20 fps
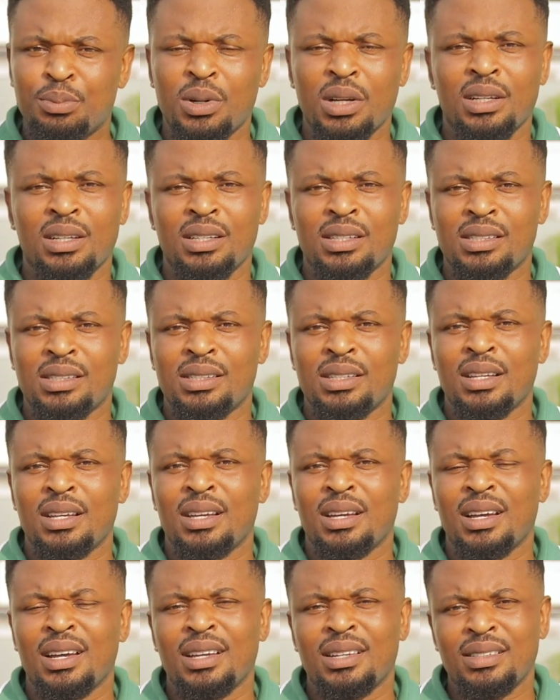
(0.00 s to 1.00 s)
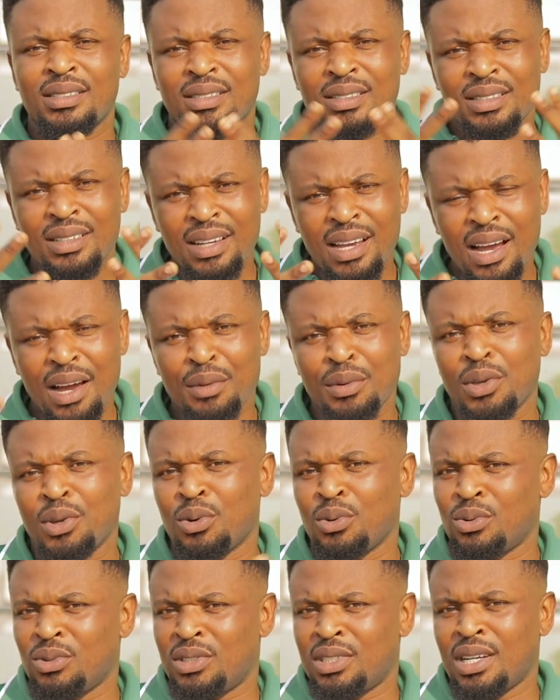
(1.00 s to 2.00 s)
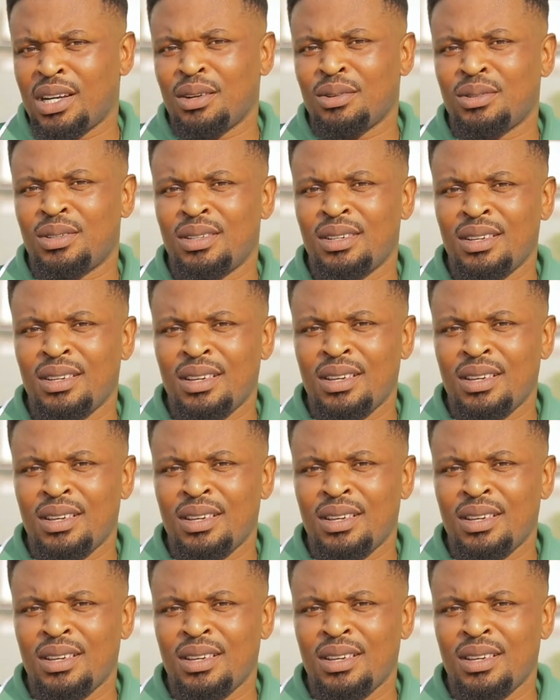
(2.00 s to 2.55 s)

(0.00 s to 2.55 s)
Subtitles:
pregnant and carry your own child.